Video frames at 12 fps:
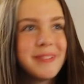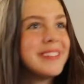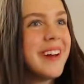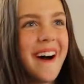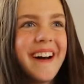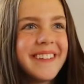but
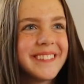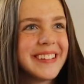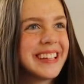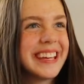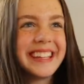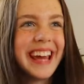not
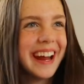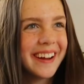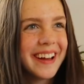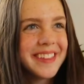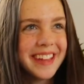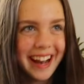really the
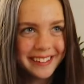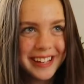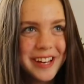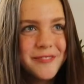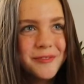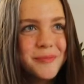area that I
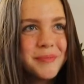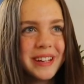live,